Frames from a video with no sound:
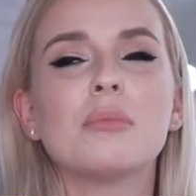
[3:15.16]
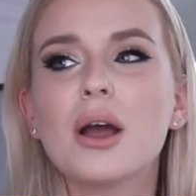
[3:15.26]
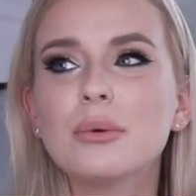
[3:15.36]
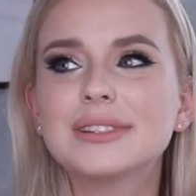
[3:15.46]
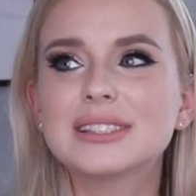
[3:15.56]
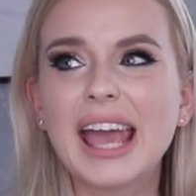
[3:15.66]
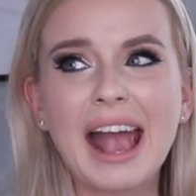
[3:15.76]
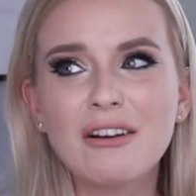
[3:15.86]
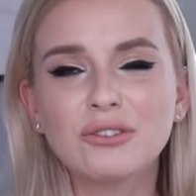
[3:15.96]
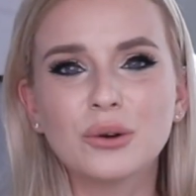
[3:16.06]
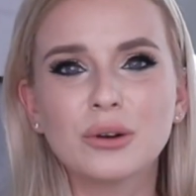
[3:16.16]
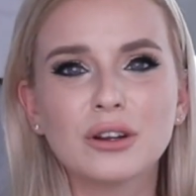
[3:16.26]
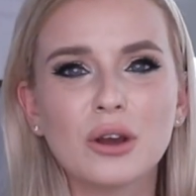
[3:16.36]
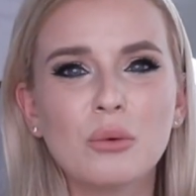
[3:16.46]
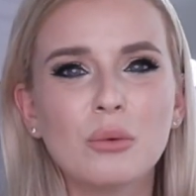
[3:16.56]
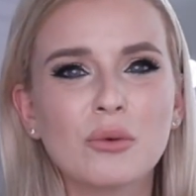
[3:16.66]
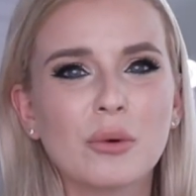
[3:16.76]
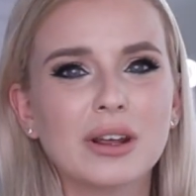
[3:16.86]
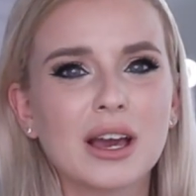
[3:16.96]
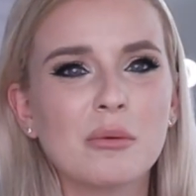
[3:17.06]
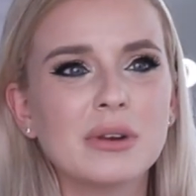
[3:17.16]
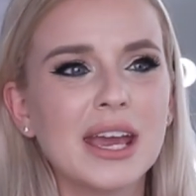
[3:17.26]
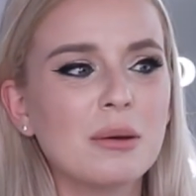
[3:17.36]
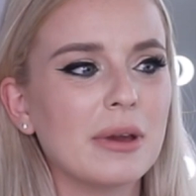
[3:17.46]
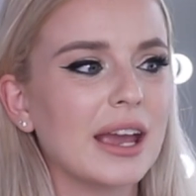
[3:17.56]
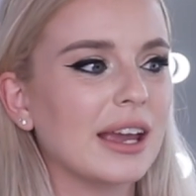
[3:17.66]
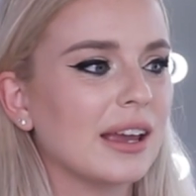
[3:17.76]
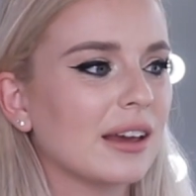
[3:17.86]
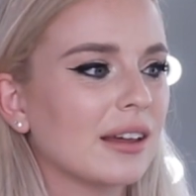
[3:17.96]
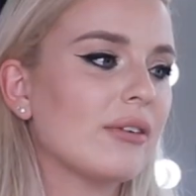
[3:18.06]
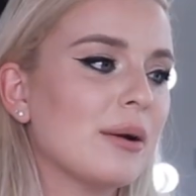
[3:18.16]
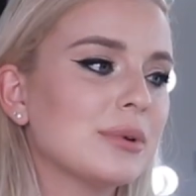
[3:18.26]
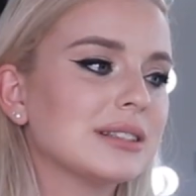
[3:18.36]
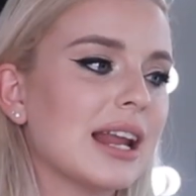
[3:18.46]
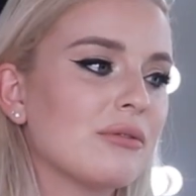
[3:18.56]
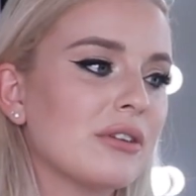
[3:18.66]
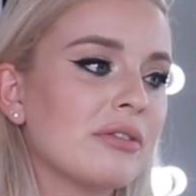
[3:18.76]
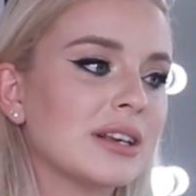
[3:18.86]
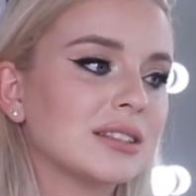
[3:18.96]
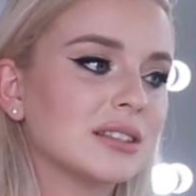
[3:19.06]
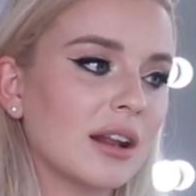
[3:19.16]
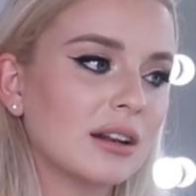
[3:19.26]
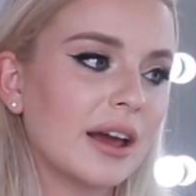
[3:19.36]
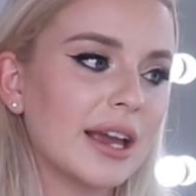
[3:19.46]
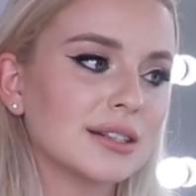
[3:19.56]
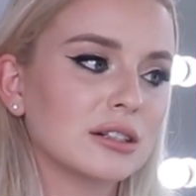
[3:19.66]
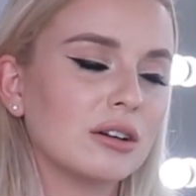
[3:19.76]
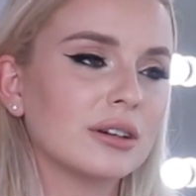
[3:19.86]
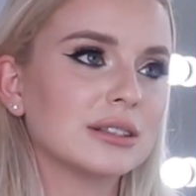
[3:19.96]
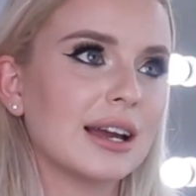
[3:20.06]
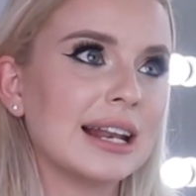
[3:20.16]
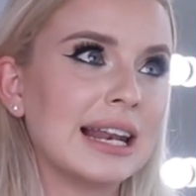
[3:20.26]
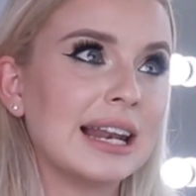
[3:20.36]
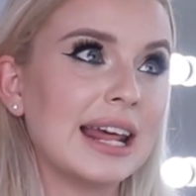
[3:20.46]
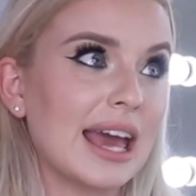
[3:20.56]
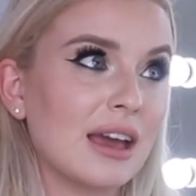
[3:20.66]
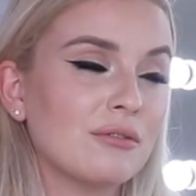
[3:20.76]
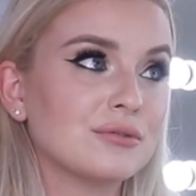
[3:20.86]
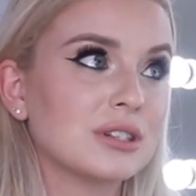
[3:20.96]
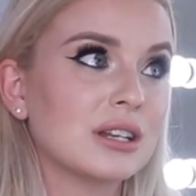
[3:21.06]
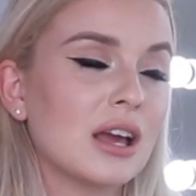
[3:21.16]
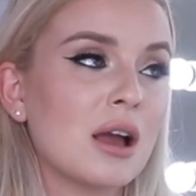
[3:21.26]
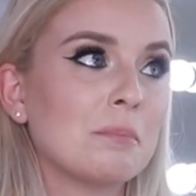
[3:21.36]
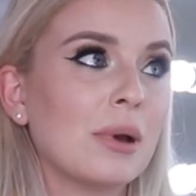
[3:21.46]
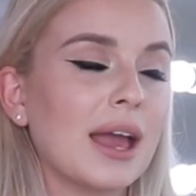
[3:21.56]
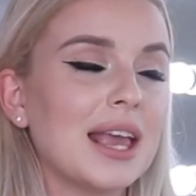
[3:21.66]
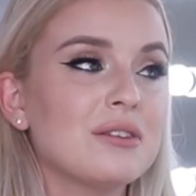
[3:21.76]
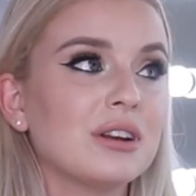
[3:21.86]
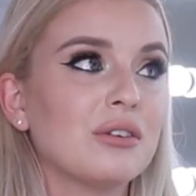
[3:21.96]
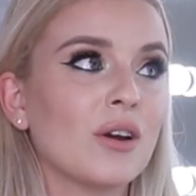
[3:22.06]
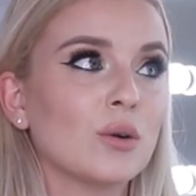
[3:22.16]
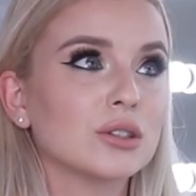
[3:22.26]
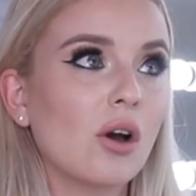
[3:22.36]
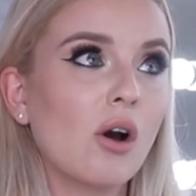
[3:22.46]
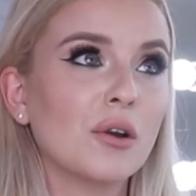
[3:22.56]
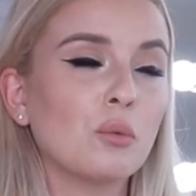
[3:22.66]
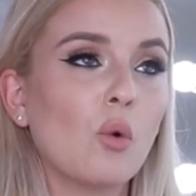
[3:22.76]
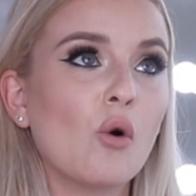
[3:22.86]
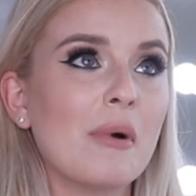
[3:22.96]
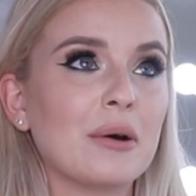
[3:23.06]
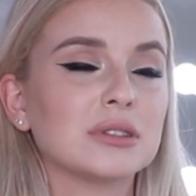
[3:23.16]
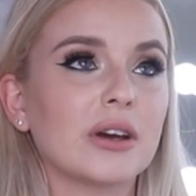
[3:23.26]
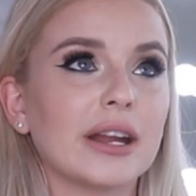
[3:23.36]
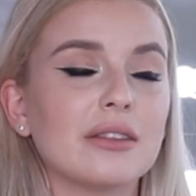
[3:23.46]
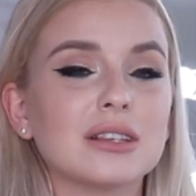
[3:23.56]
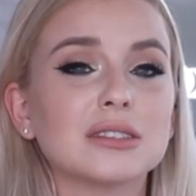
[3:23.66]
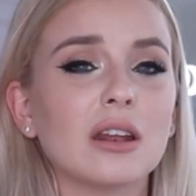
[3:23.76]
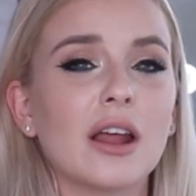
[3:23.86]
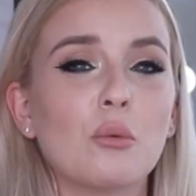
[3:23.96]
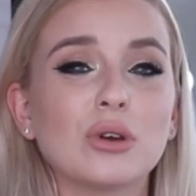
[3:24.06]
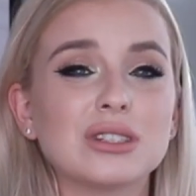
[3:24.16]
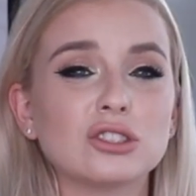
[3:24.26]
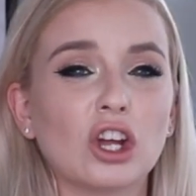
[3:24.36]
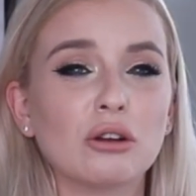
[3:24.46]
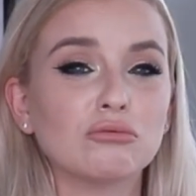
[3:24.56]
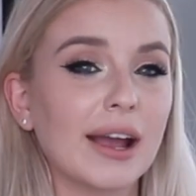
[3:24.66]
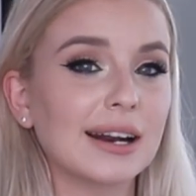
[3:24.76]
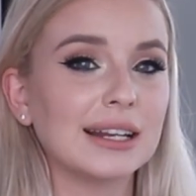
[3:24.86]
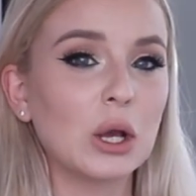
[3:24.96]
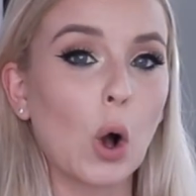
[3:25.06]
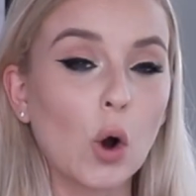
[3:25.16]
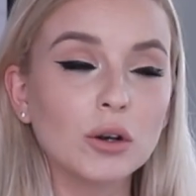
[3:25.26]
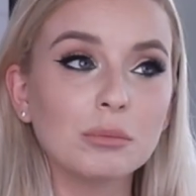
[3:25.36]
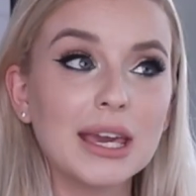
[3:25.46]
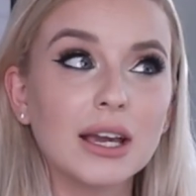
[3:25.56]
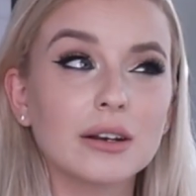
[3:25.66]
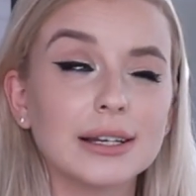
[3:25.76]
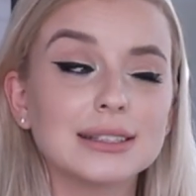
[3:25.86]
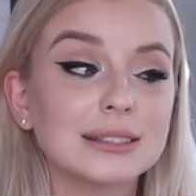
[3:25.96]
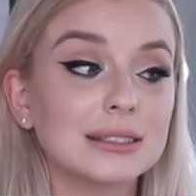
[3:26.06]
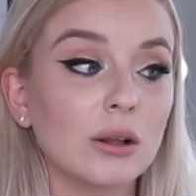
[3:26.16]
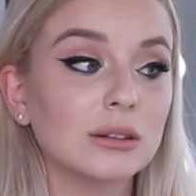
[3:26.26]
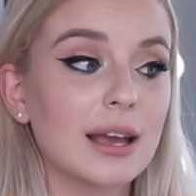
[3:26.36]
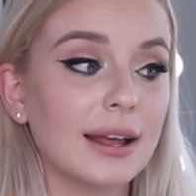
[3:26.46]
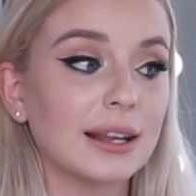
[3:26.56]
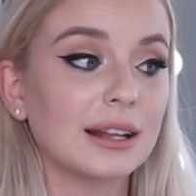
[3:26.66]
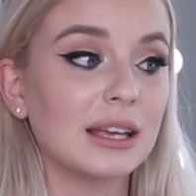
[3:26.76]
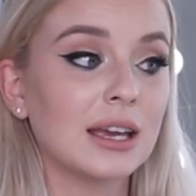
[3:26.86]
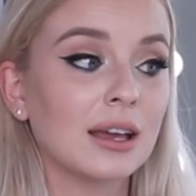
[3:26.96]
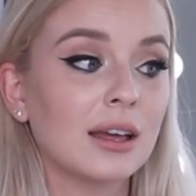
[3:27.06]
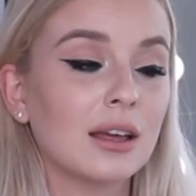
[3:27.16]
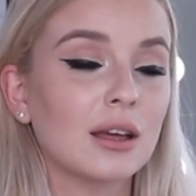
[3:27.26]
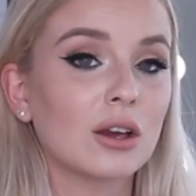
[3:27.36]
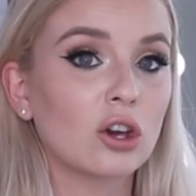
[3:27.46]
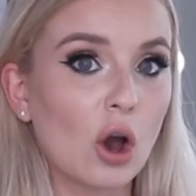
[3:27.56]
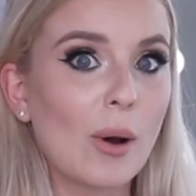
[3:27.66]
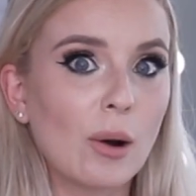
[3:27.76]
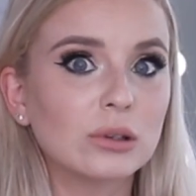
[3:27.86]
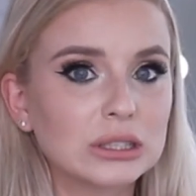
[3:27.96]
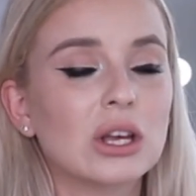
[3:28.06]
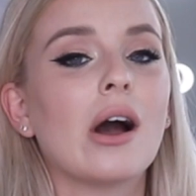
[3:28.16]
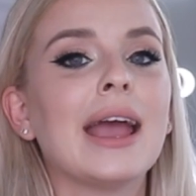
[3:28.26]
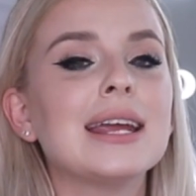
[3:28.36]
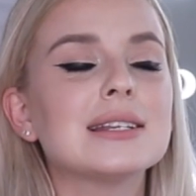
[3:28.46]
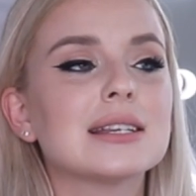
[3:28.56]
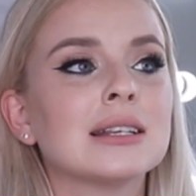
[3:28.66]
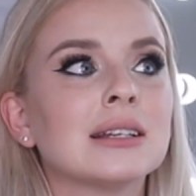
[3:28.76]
But I would scare everyone and no one would want to come near me. If I was never in the sunlight as long as I lived, but even if it was hot and warm outside and the sunlight wasn't directly on me, could I still technically go outside?